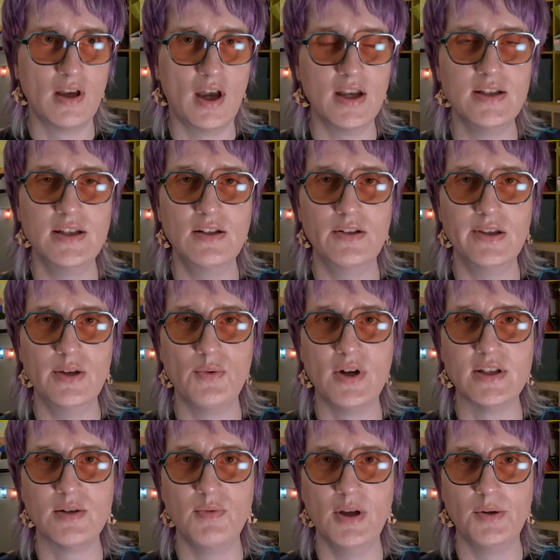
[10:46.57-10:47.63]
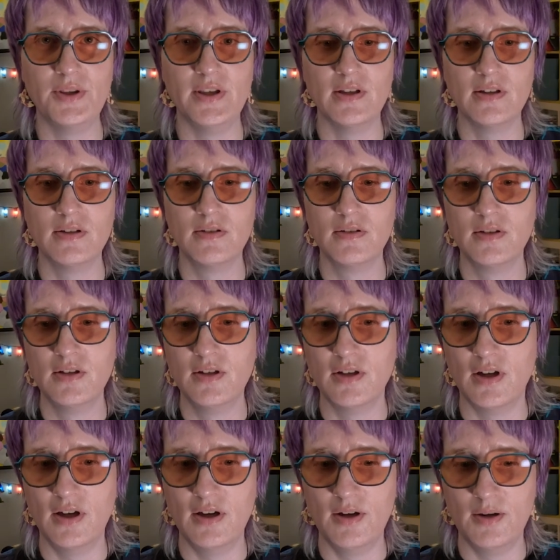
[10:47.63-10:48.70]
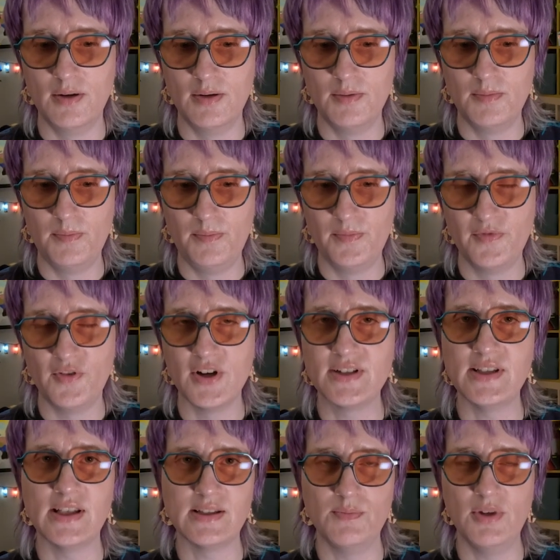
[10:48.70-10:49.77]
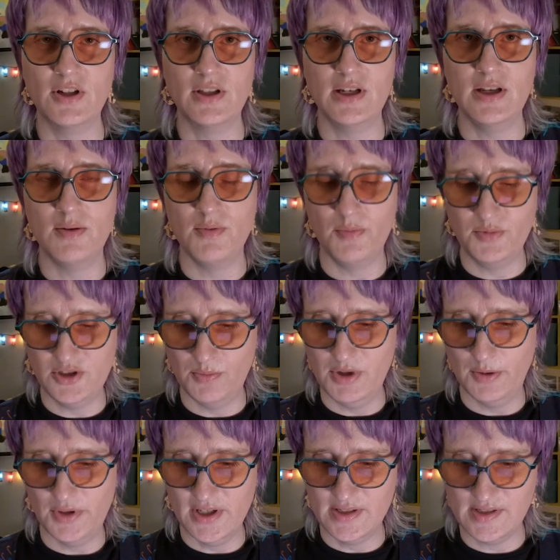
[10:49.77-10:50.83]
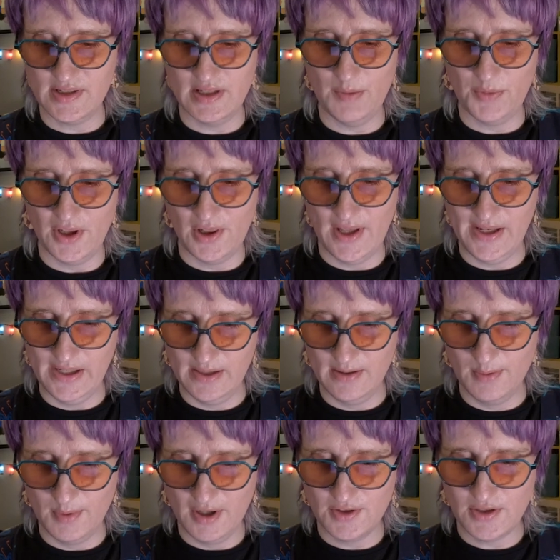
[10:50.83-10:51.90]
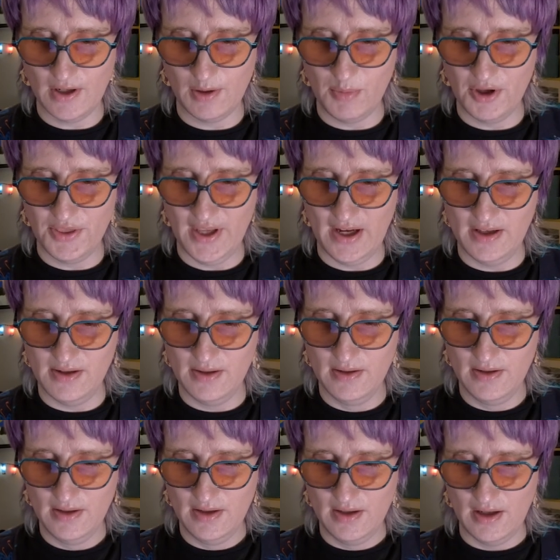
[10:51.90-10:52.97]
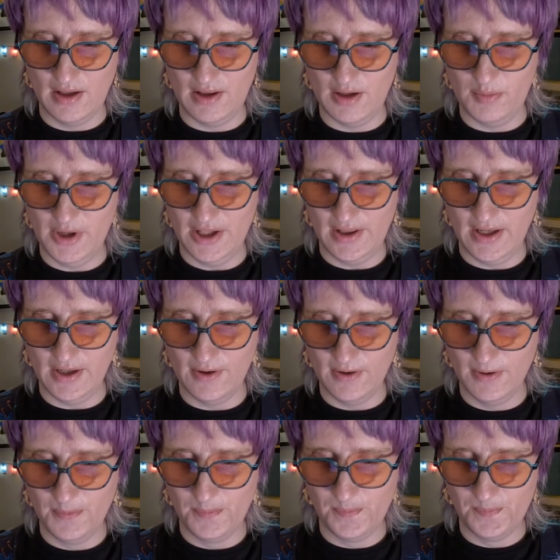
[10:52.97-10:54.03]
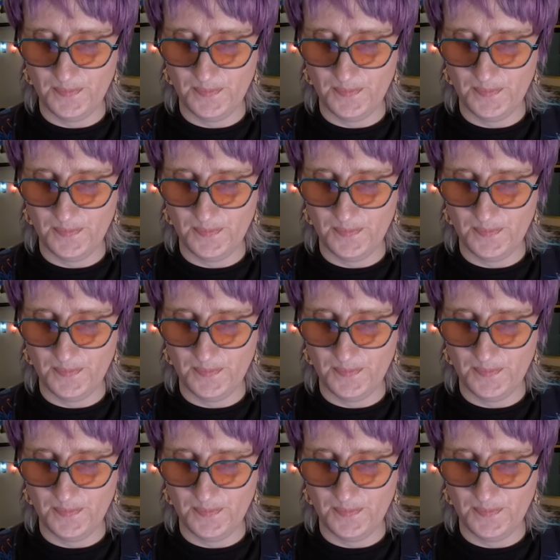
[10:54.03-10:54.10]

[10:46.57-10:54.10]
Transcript: ideally you want to be able to Um, for accessibility to, to be able to skip the line. I'll talk about that a little bit later.